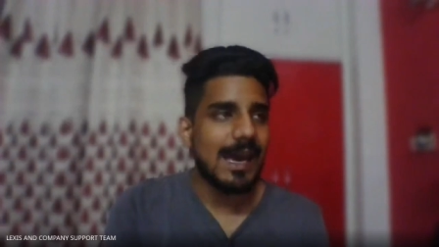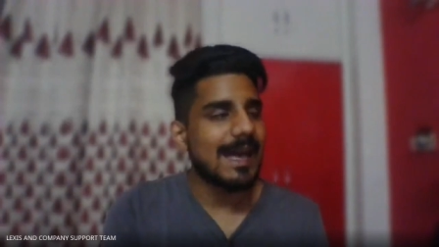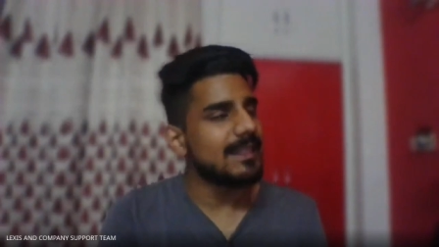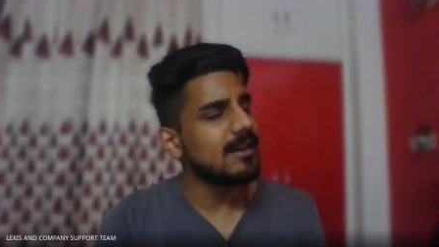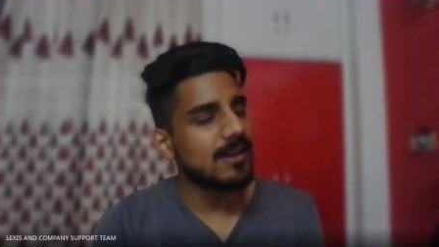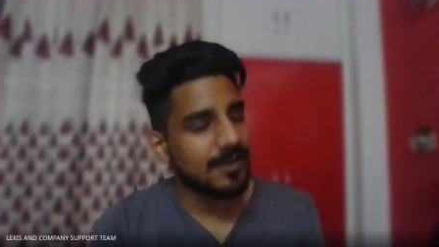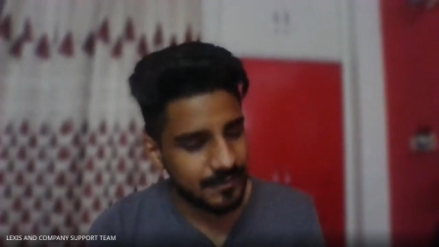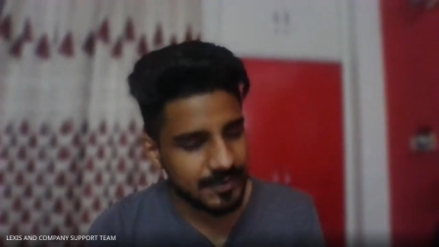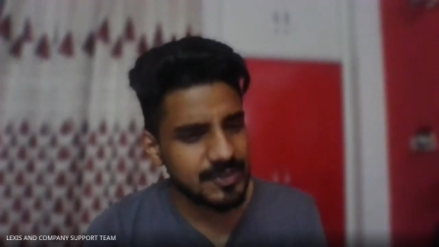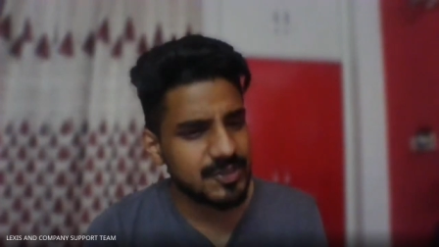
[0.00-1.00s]
And the
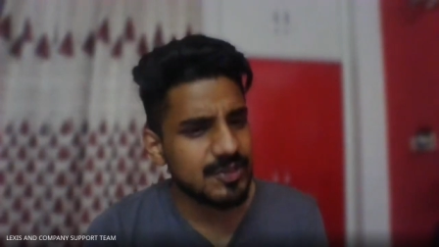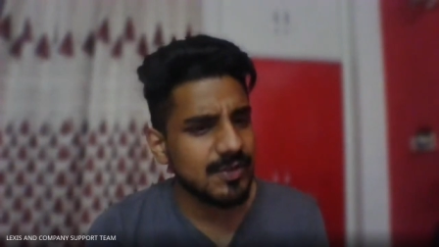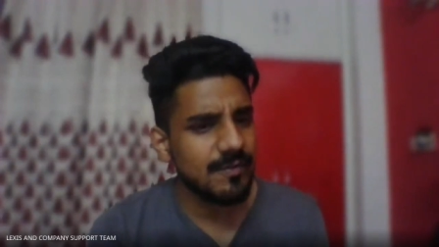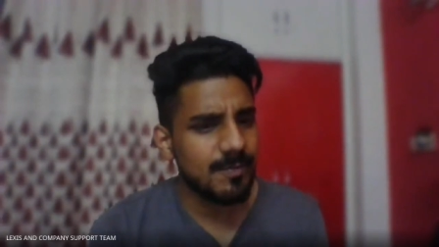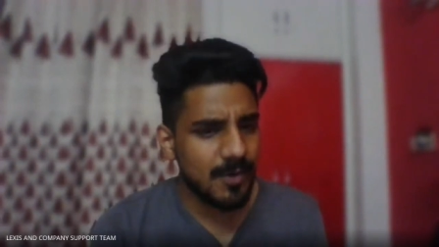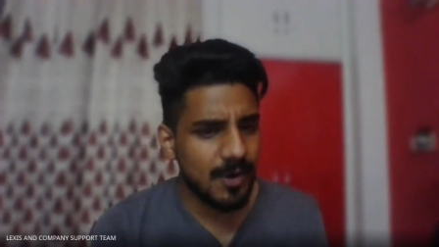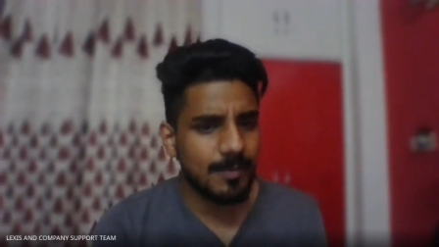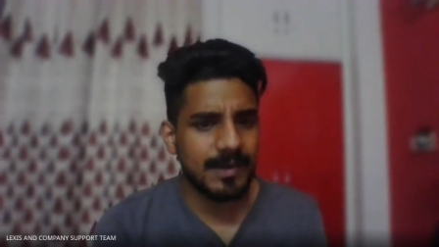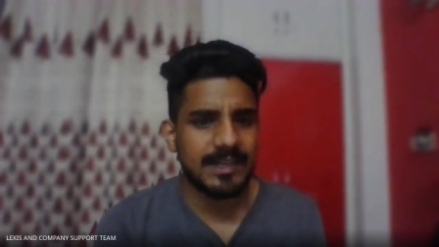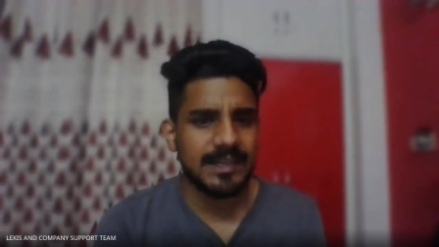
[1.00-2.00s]
conversions of
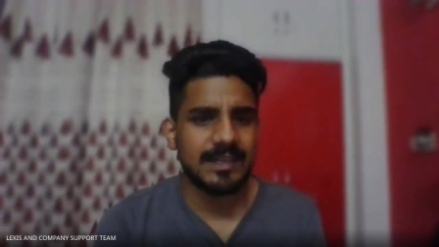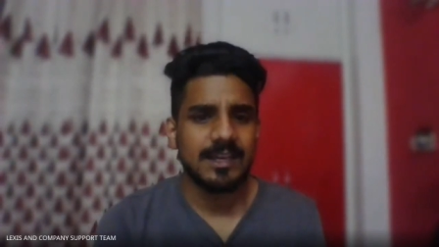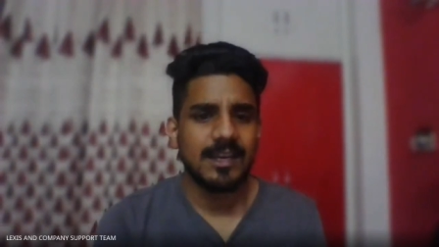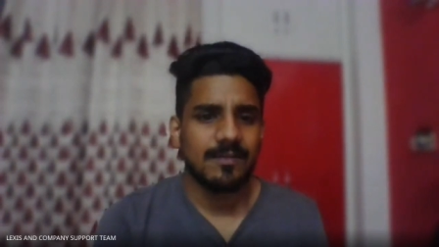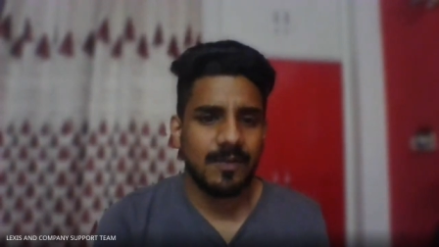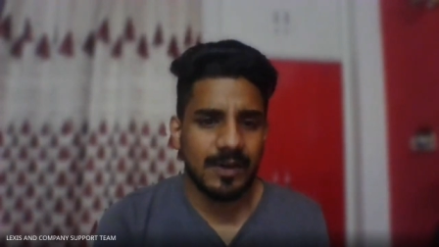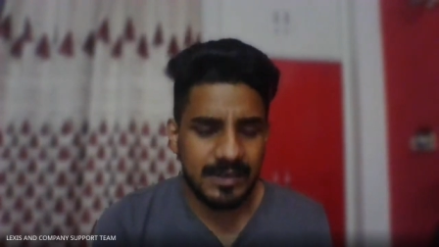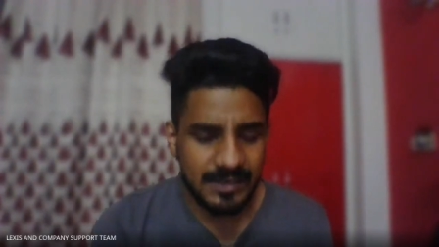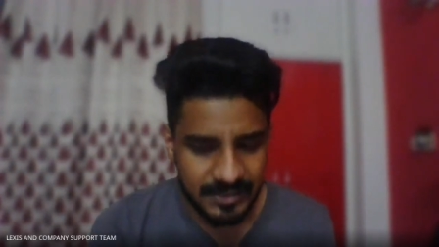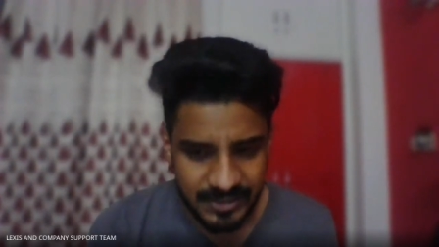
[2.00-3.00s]
property for
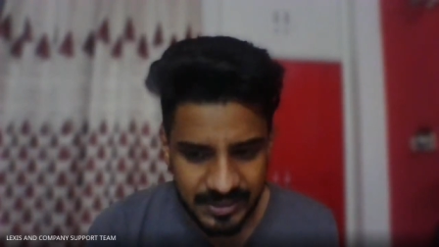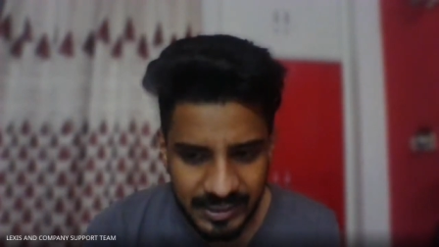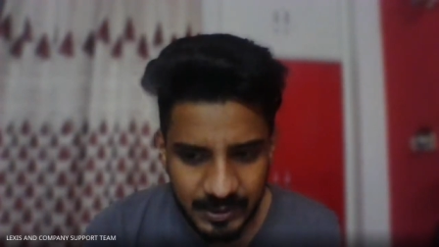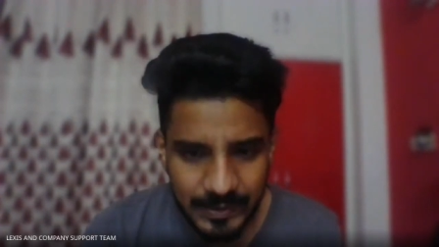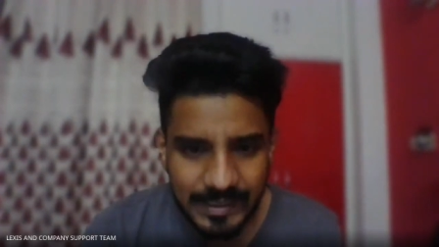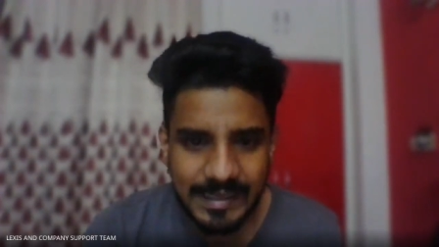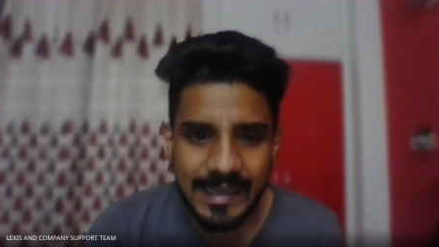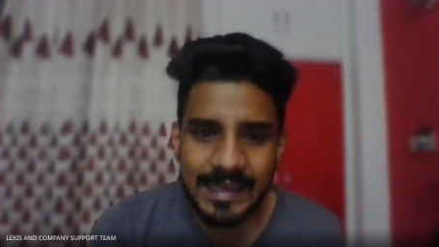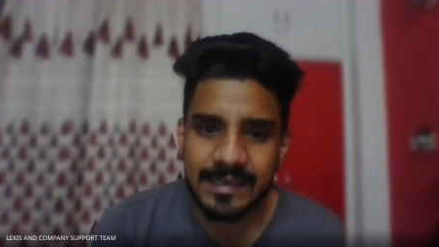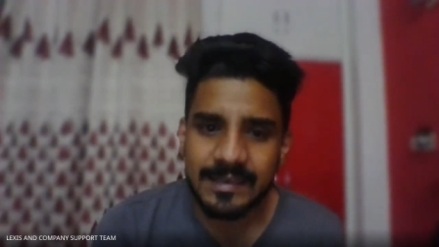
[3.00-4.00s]
constituting
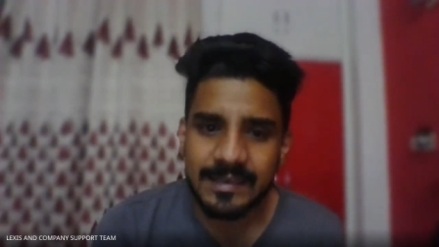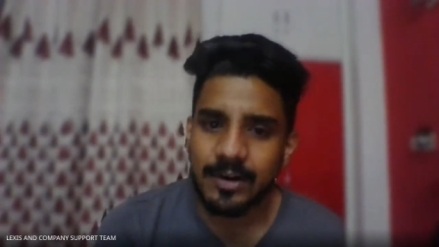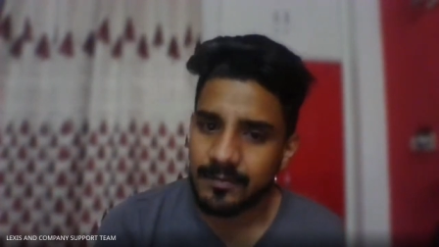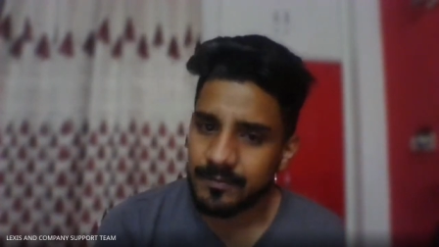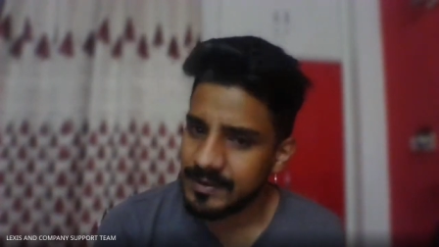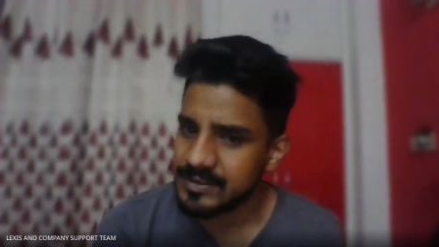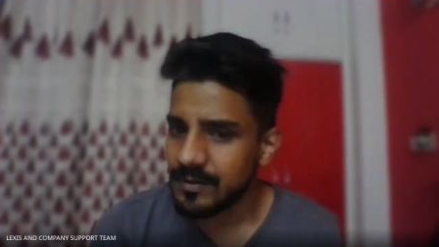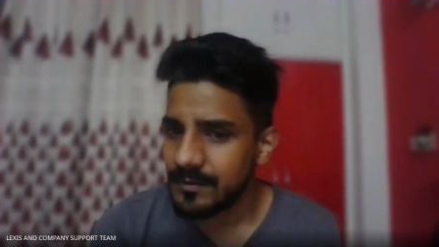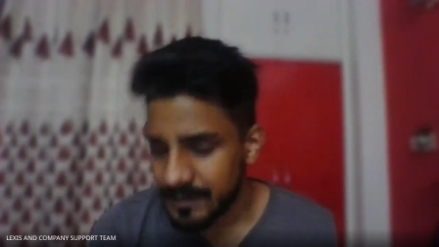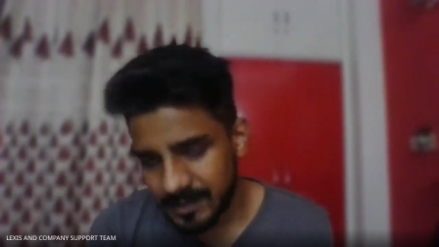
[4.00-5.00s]
an offense
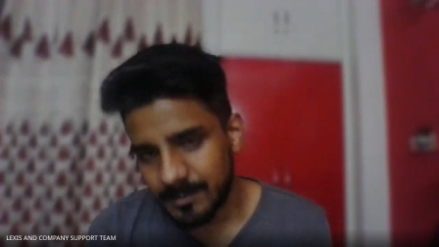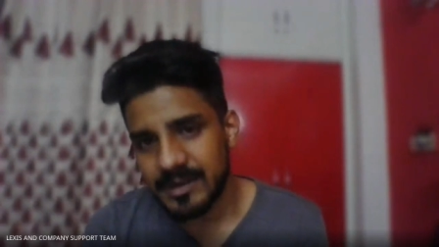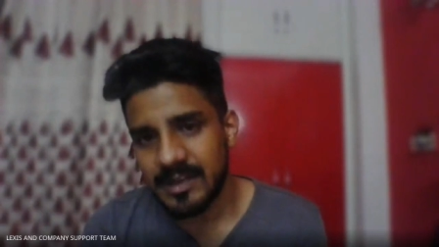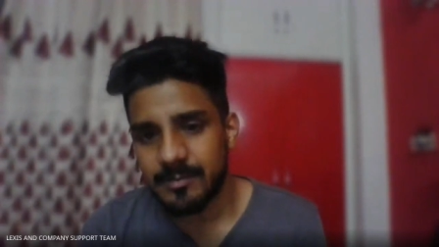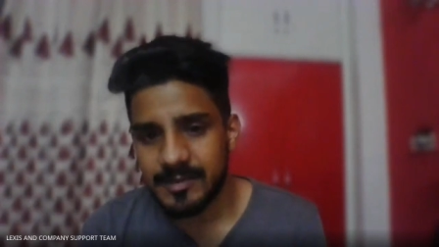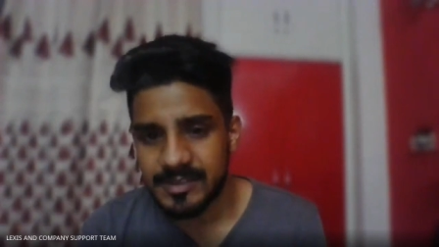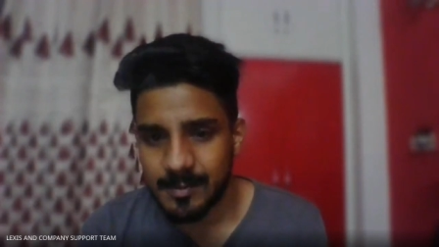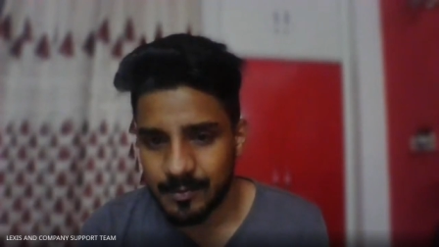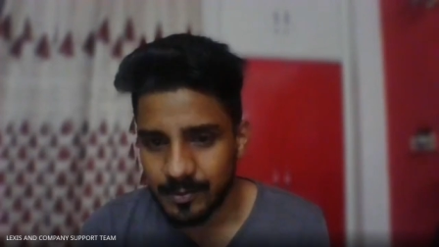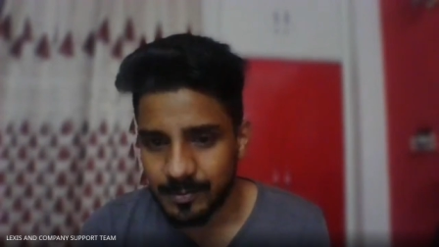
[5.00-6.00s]
of criminal
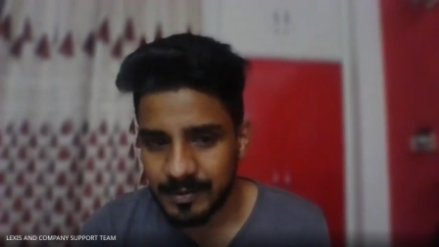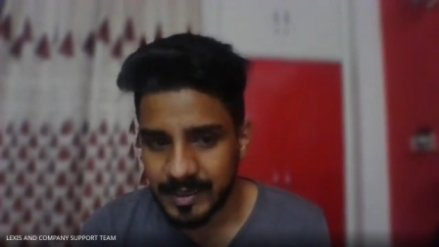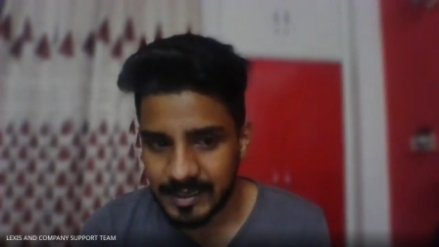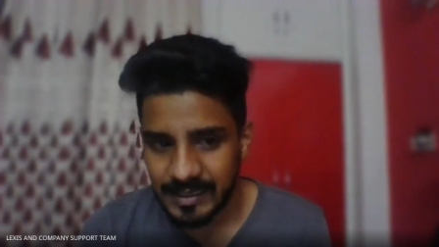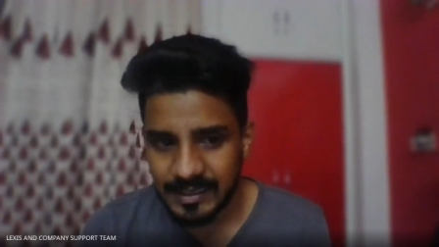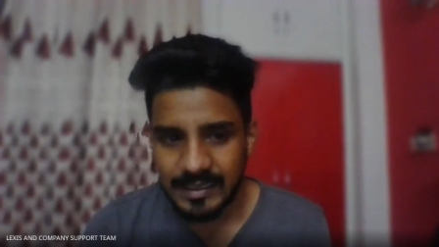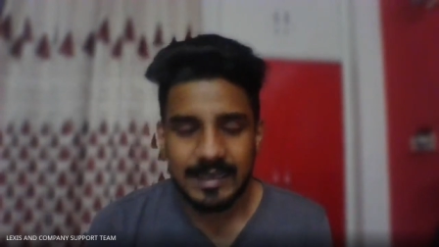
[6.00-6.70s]
misappropriating,